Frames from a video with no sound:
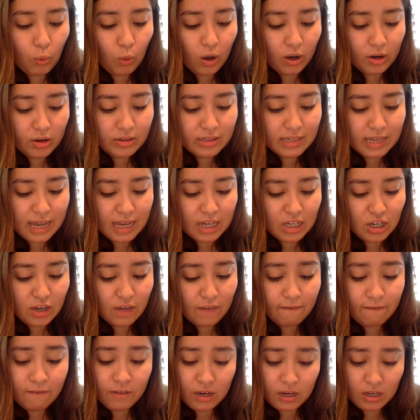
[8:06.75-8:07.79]
at the water's
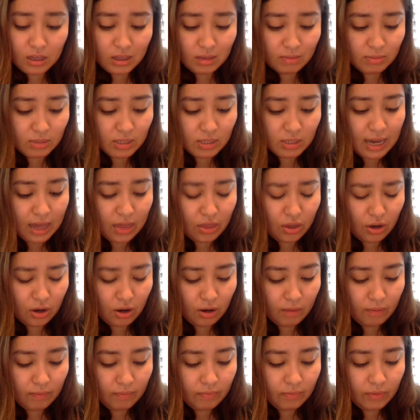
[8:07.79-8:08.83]
edge and fitted them
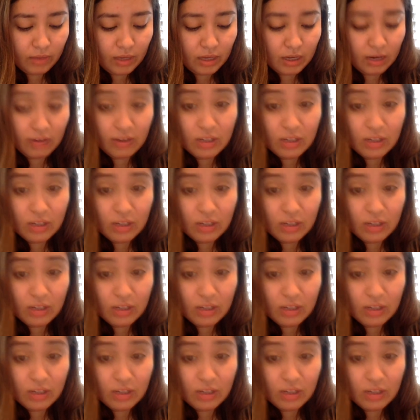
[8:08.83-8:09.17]
together.